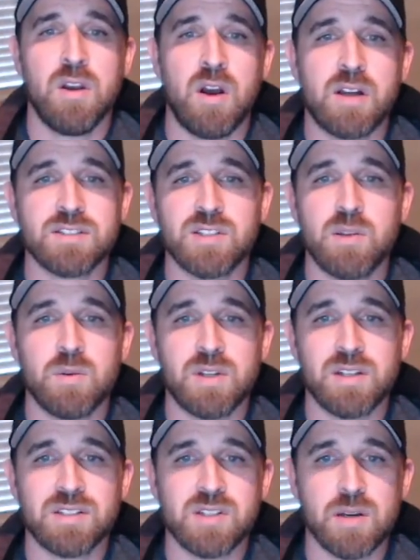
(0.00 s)
Also, you want
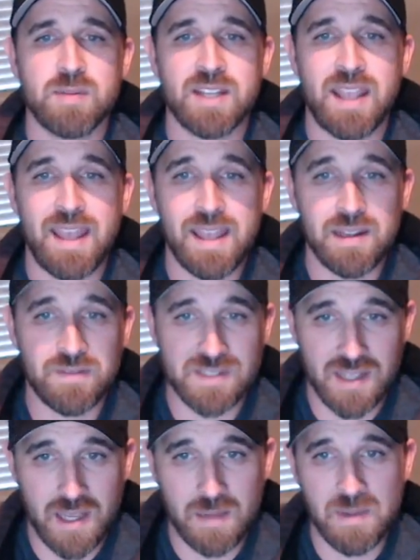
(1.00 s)
to determine ahead of
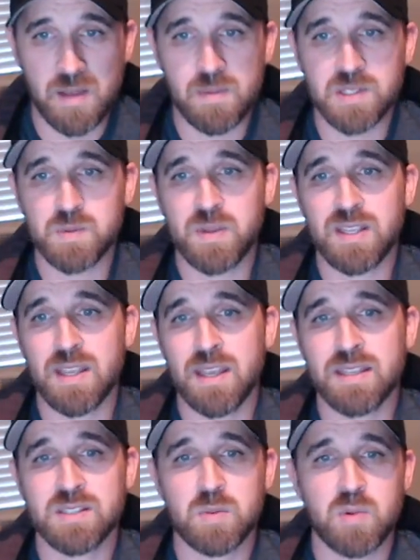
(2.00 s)
time how much PA
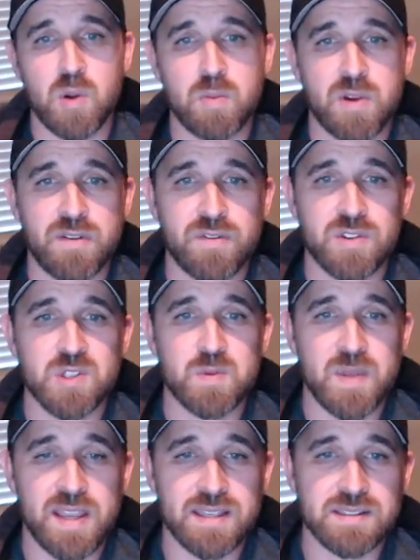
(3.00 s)
is appropriate for the
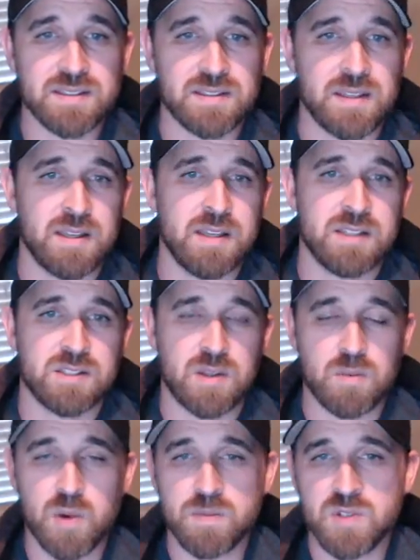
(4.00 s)
space.
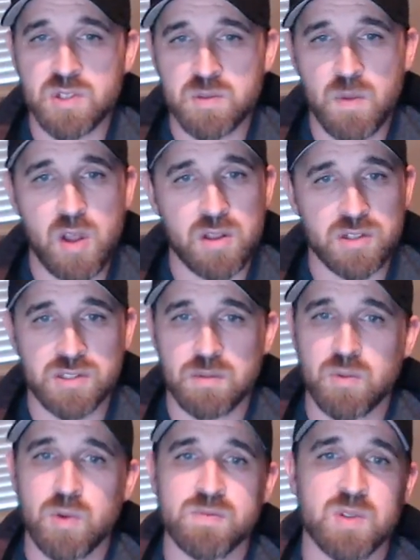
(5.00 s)
Some rooms are smaller, some
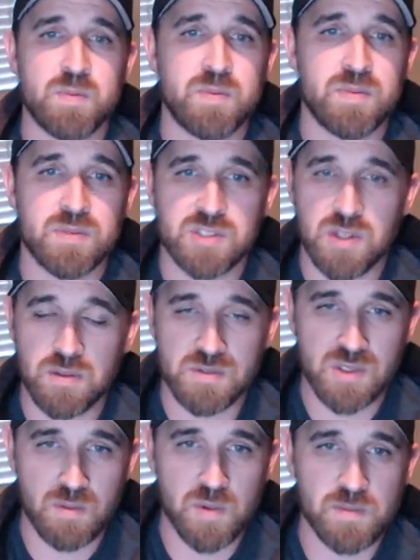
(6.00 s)
rooms
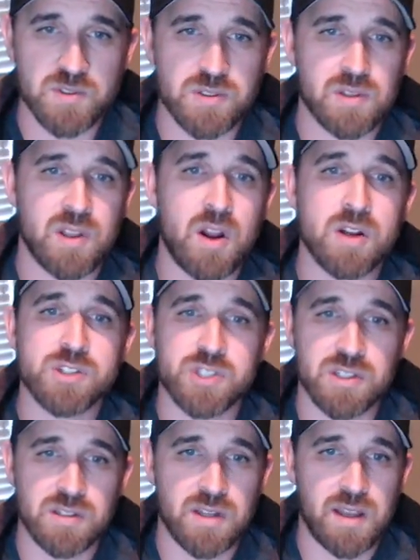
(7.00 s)
are
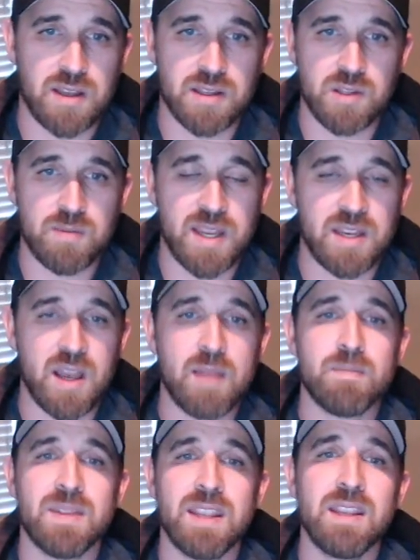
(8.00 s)
larger. You may
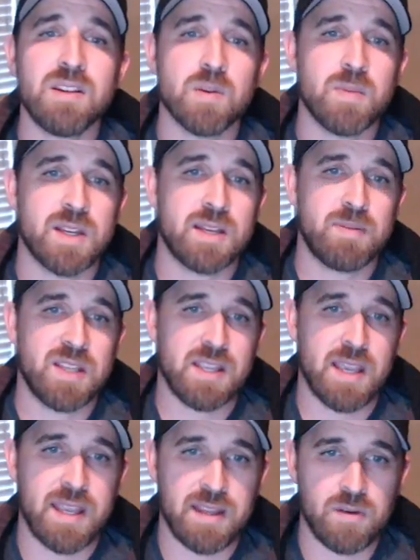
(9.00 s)
not need your big
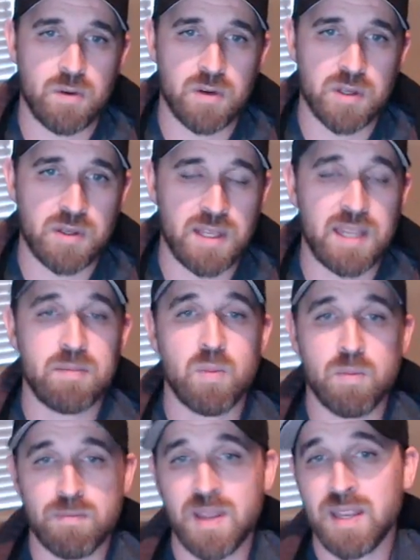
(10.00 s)
PA, or you
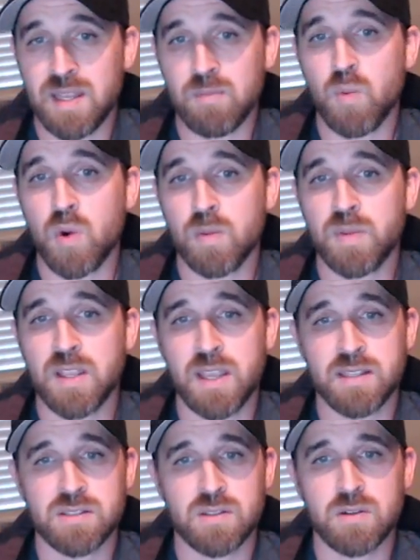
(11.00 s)
may need more
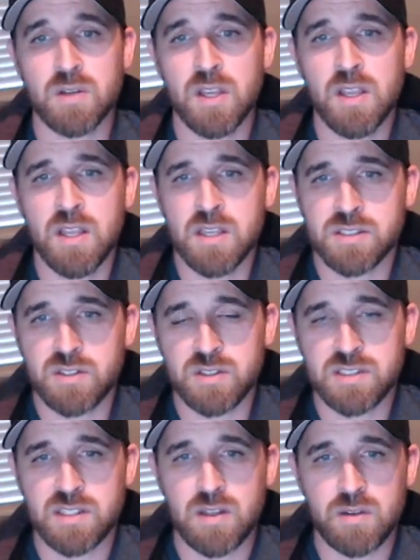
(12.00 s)
PA. So it's
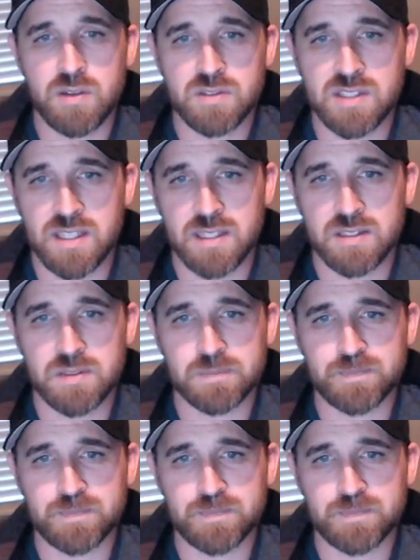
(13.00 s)
good to know those things.